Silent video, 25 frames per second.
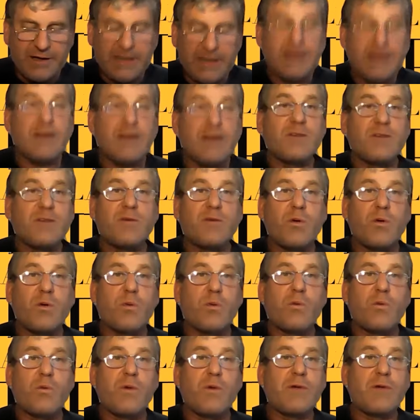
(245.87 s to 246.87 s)
uh,
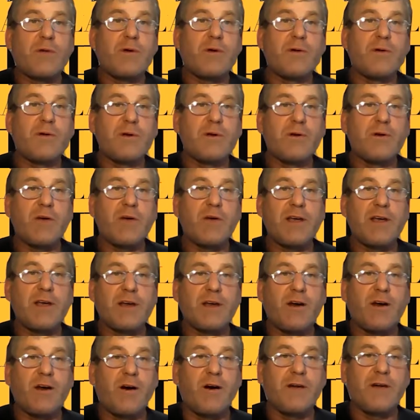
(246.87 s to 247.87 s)
when we were looking
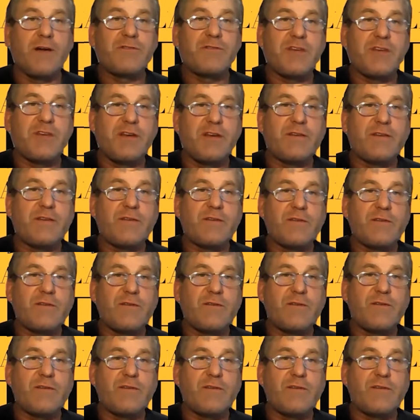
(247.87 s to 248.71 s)
at hives in,